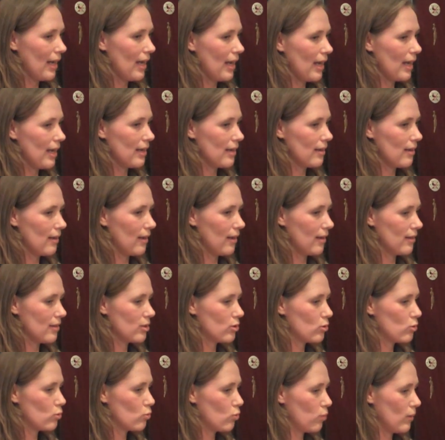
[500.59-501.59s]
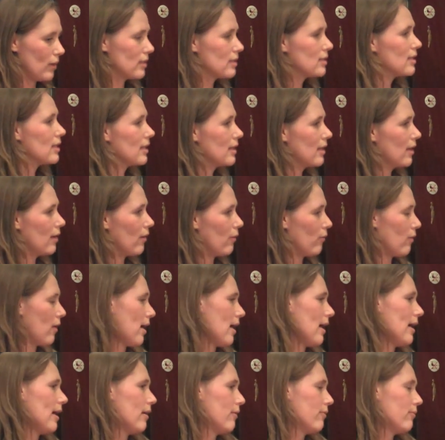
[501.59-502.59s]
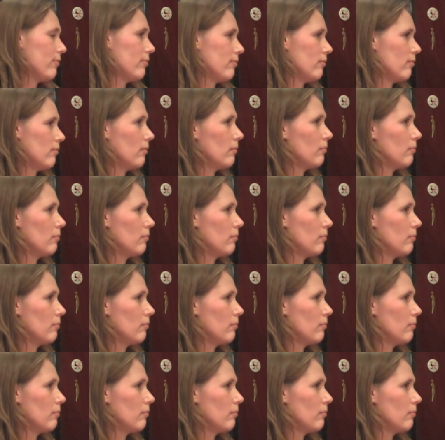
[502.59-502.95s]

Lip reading: And I have